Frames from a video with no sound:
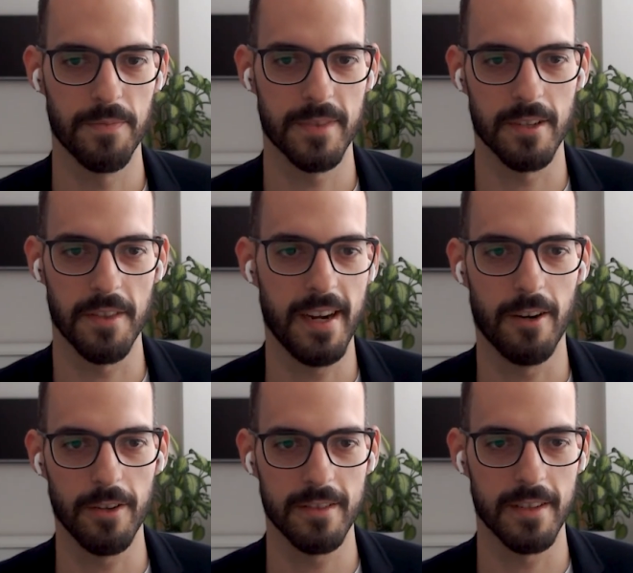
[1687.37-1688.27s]
So they're
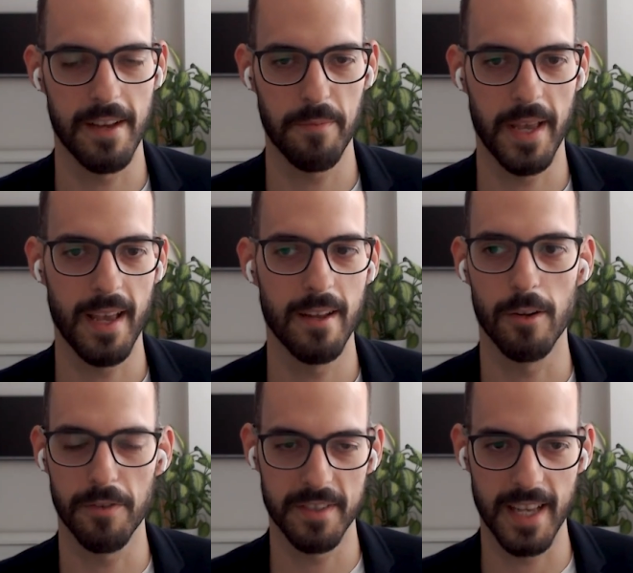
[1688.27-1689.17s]
also an FBA, and
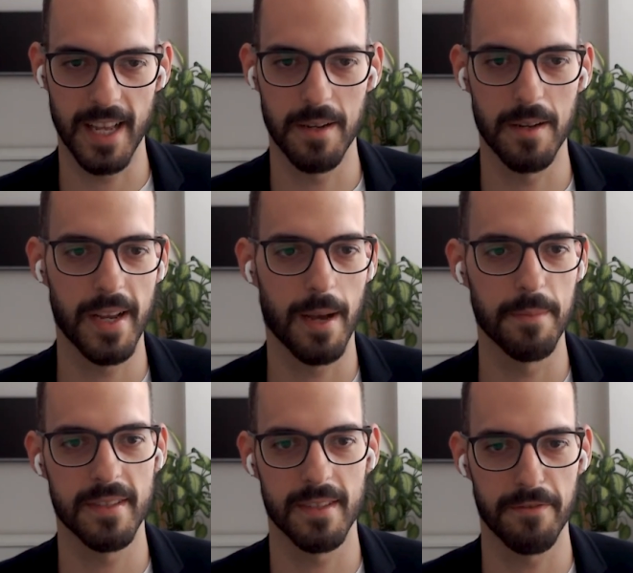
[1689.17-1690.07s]
all of a sudden it
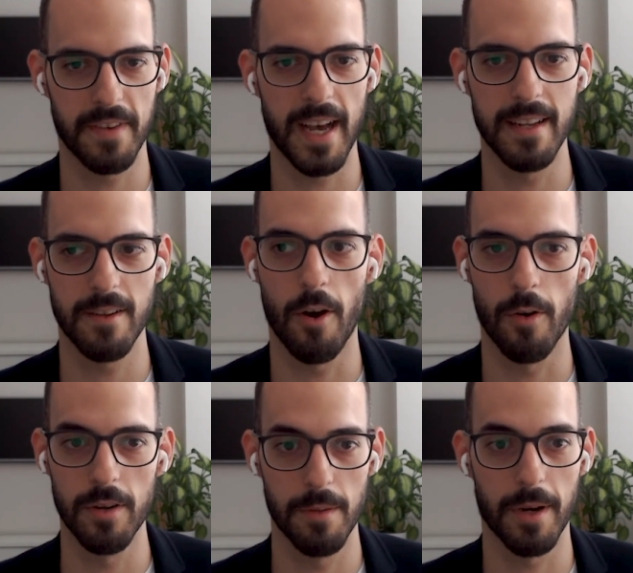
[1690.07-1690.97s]
becomes the fight
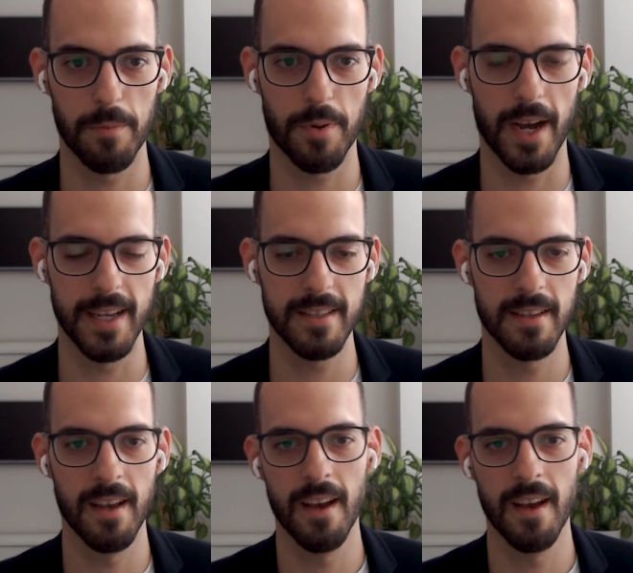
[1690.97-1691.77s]
only about price,